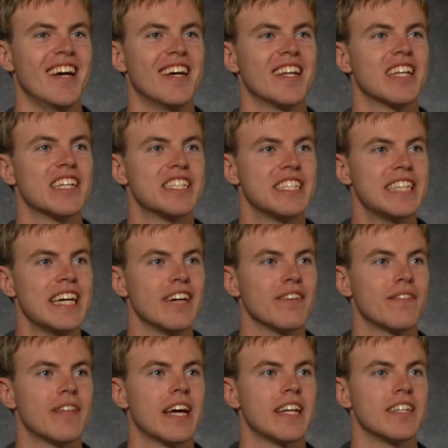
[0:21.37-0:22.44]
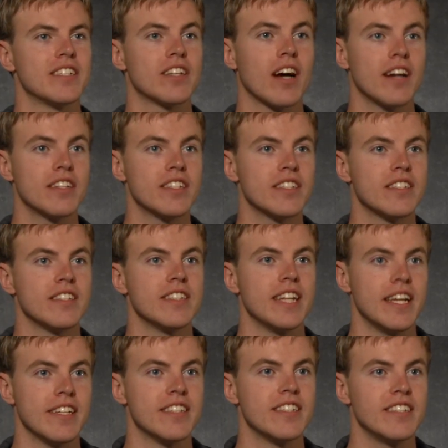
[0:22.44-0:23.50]
The self that is consciousness
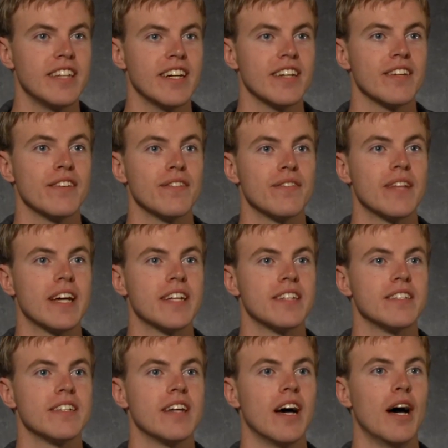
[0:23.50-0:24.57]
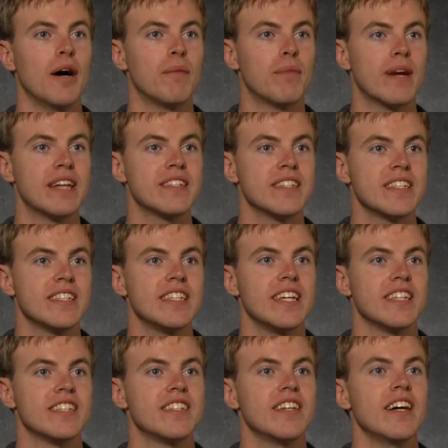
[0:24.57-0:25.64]
itself, that is presence
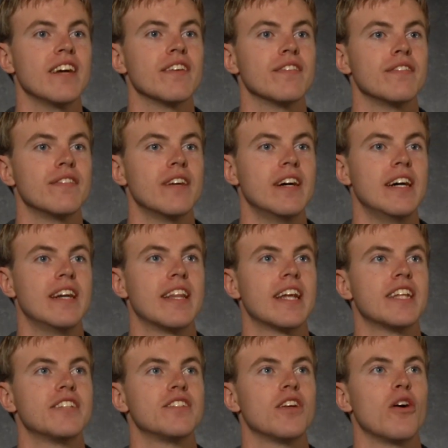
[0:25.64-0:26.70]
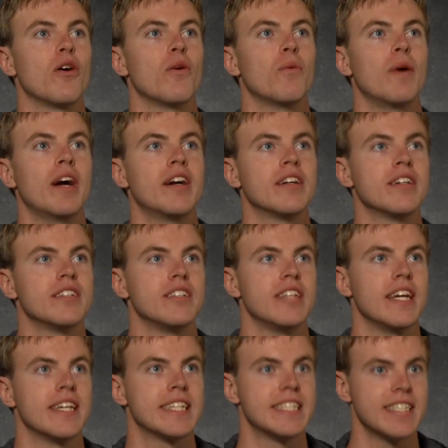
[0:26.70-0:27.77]
itself, that is awareness
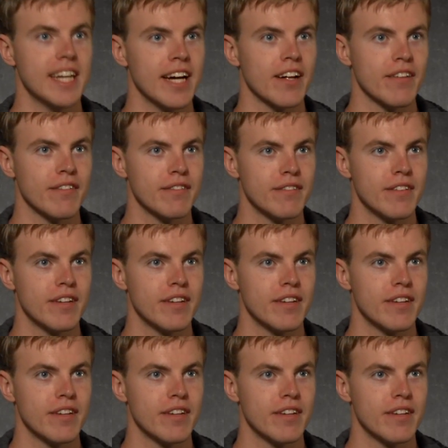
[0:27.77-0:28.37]
itself,